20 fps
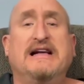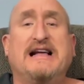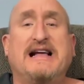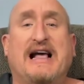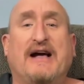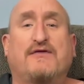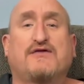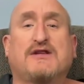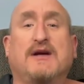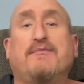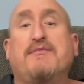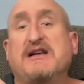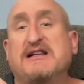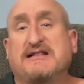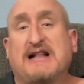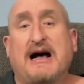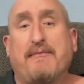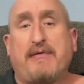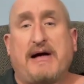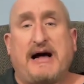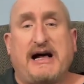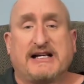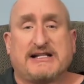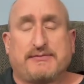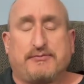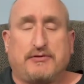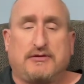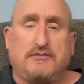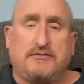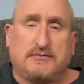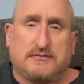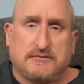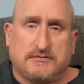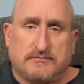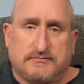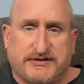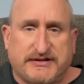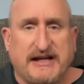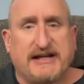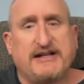If something's not possible,
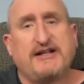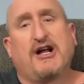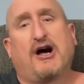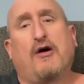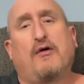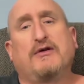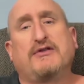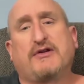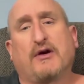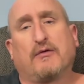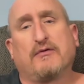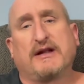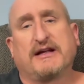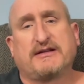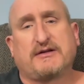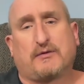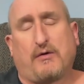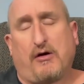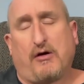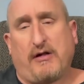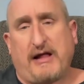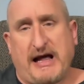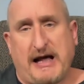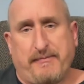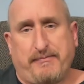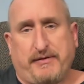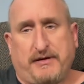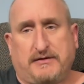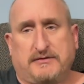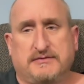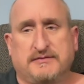say no and don't let the roll happen.